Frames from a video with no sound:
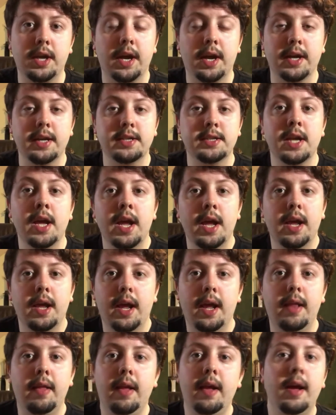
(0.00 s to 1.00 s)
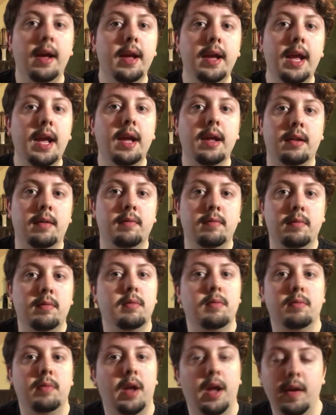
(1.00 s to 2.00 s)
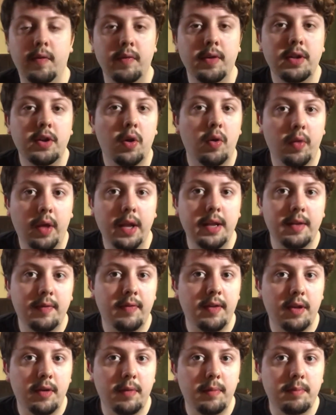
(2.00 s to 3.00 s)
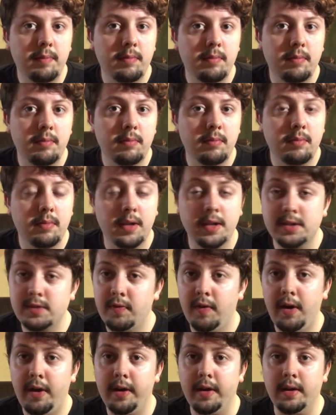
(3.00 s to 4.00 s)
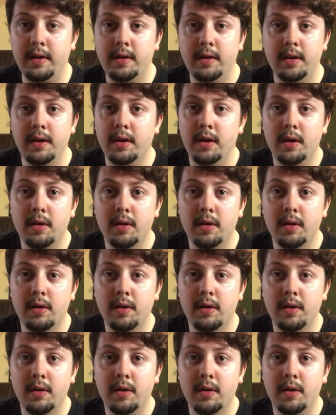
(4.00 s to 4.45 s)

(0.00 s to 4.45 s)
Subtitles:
it, guys. And again, if you don't like the film, that's fine. You